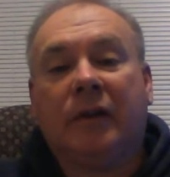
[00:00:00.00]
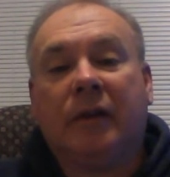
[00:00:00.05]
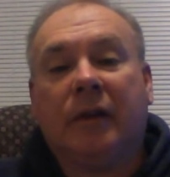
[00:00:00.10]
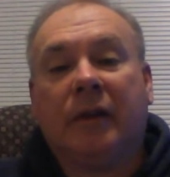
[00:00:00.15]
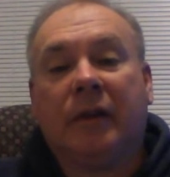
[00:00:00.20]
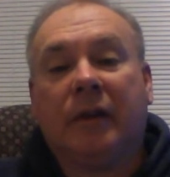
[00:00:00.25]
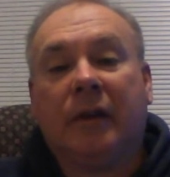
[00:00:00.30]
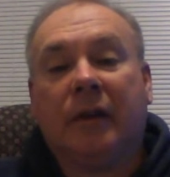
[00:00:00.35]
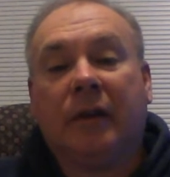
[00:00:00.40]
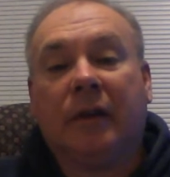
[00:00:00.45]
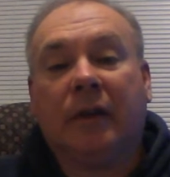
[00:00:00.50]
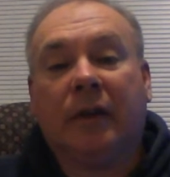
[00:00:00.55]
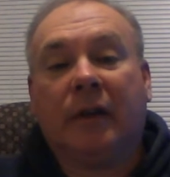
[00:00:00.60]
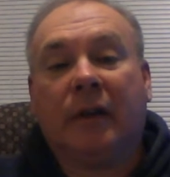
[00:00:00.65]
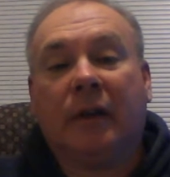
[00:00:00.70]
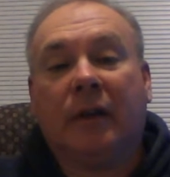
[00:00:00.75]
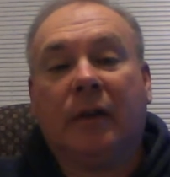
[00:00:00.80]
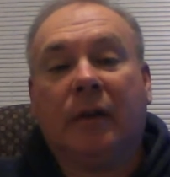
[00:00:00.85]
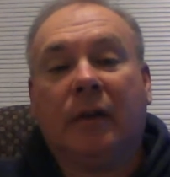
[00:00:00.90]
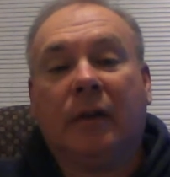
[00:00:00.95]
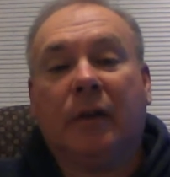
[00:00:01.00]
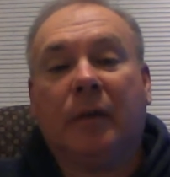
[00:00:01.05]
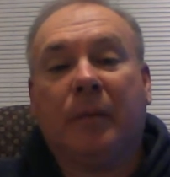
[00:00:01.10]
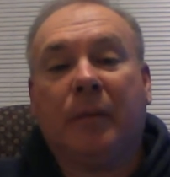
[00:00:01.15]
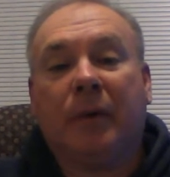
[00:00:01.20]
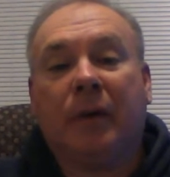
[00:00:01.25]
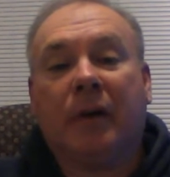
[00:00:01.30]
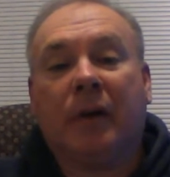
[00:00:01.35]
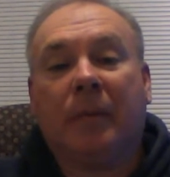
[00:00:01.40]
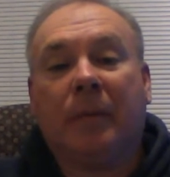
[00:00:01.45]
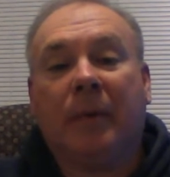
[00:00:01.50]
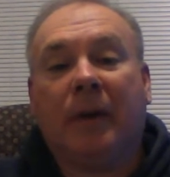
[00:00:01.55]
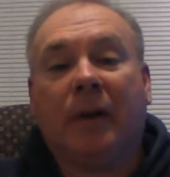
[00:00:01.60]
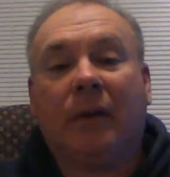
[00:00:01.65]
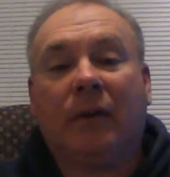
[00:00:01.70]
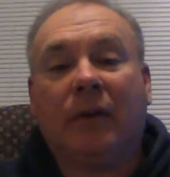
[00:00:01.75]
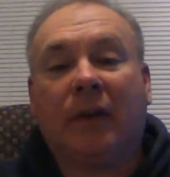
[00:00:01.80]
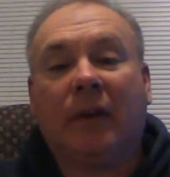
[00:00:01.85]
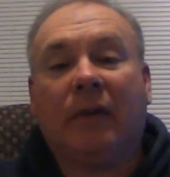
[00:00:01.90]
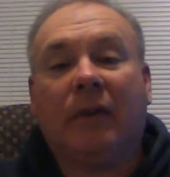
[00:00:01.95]
you to look at this in the book on
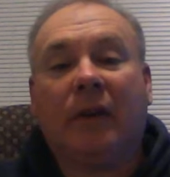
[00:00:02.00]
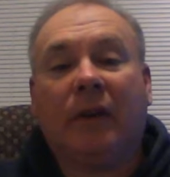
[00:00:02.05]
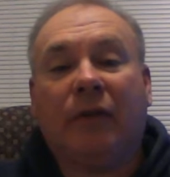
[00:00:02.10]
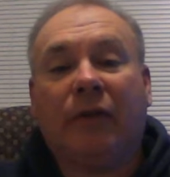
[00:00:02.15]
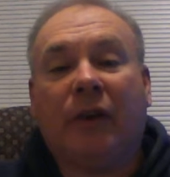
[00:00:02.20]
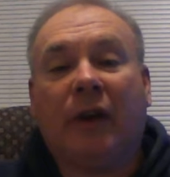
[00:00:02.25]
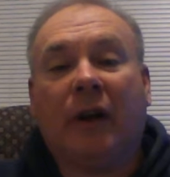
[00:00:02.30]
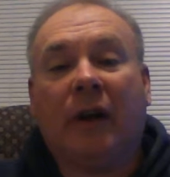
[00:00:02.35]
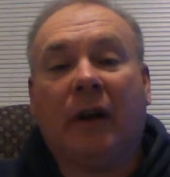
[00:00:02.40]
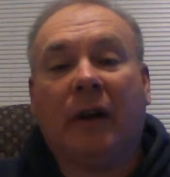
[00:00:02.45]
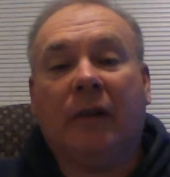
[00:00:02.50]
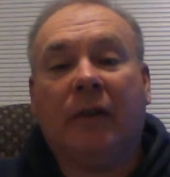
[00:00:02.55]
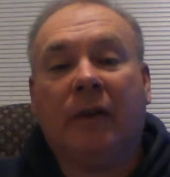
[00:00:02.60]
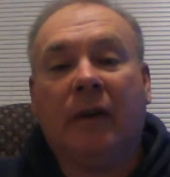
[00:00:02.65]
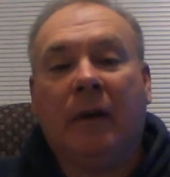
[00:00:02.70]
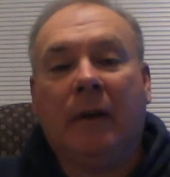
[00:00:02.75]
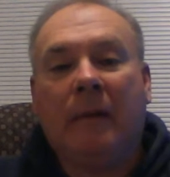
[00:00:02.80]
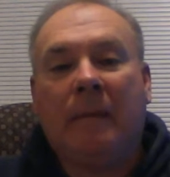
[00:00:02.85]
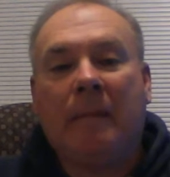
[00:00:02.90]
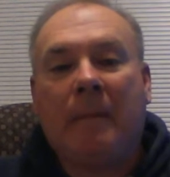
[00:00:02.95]
page 75.